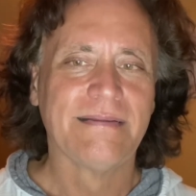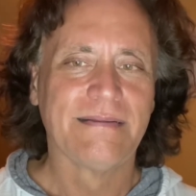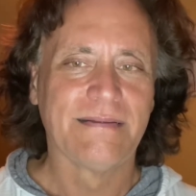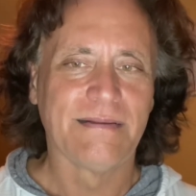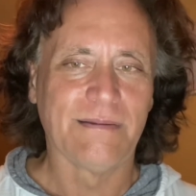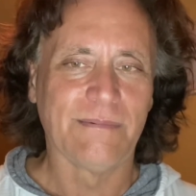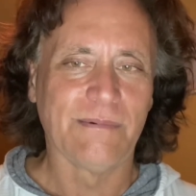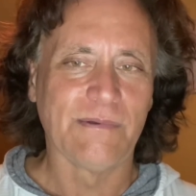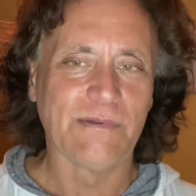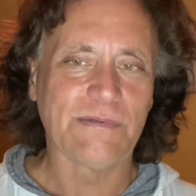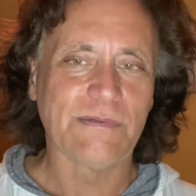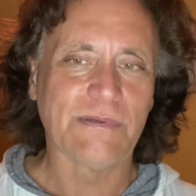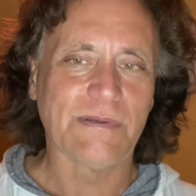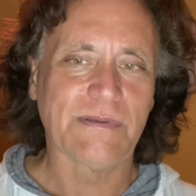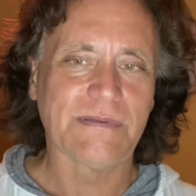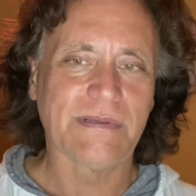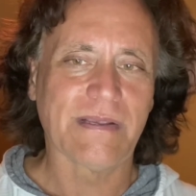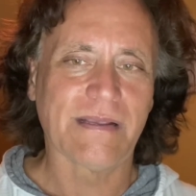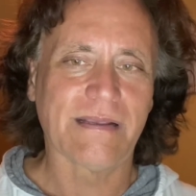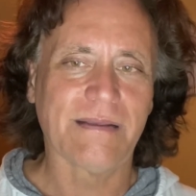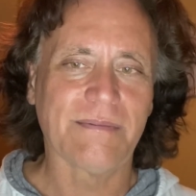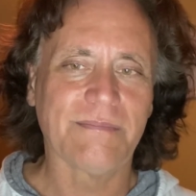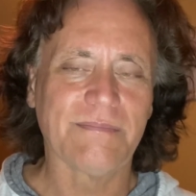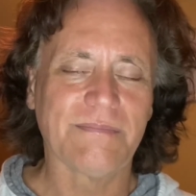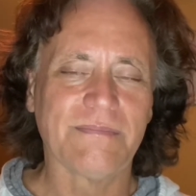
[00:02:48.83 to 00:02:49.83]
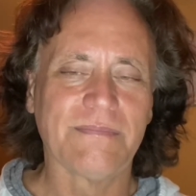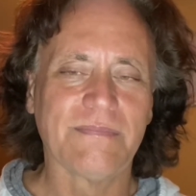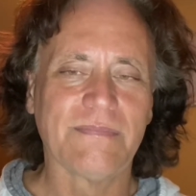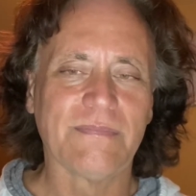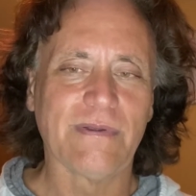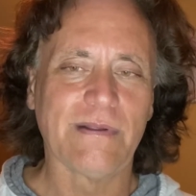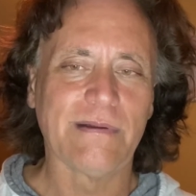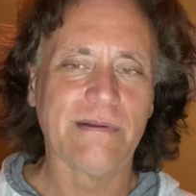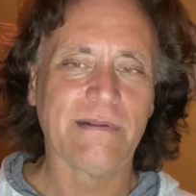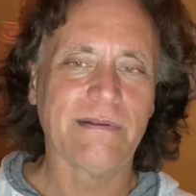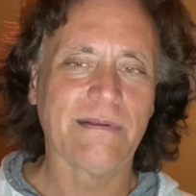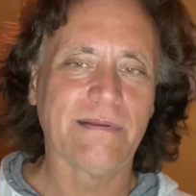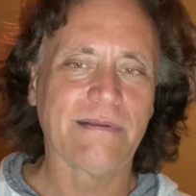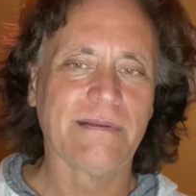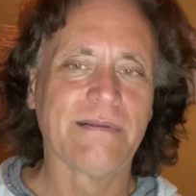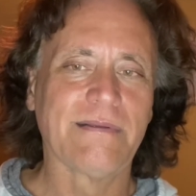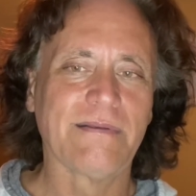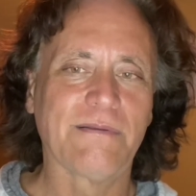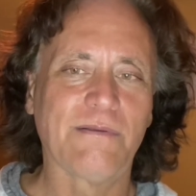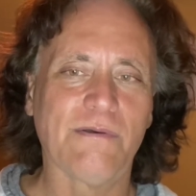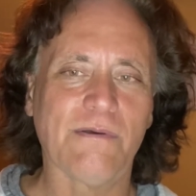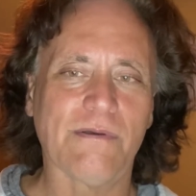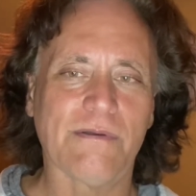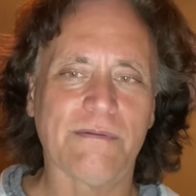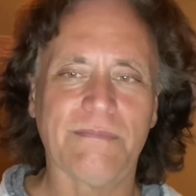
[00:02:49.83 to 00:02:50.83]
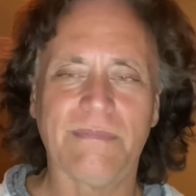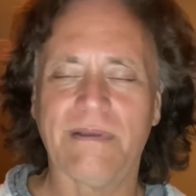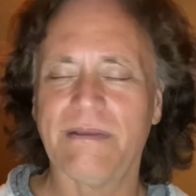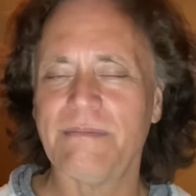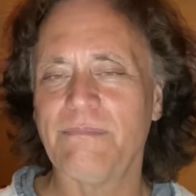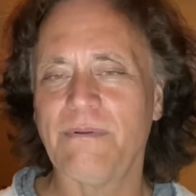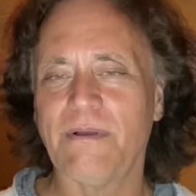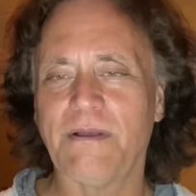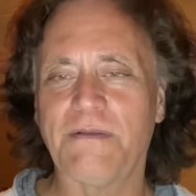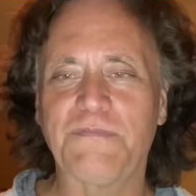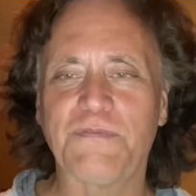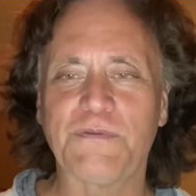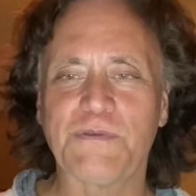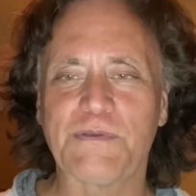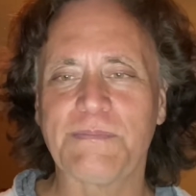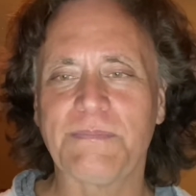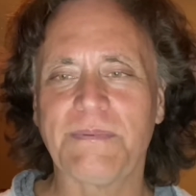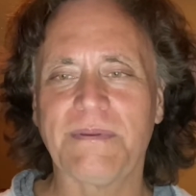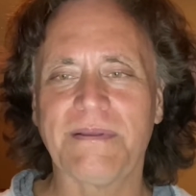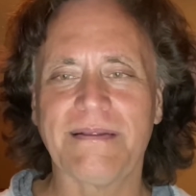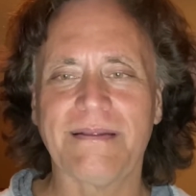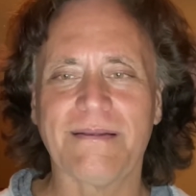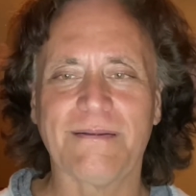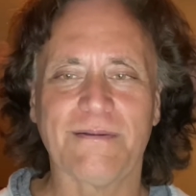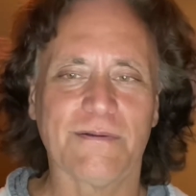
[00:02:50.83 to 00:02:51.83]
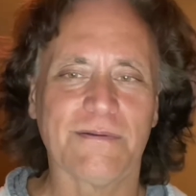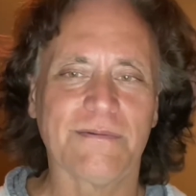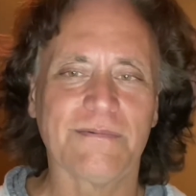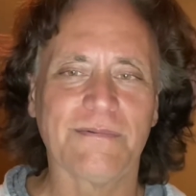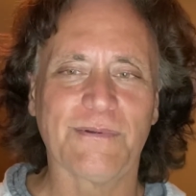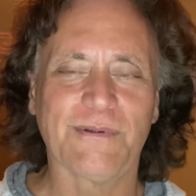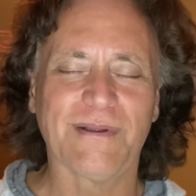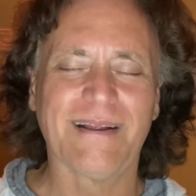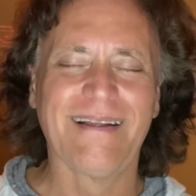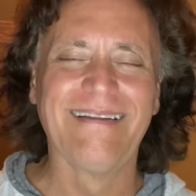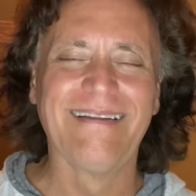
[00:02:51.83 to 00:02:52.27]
Almost looks like I'm ready to cook my breakfast, but or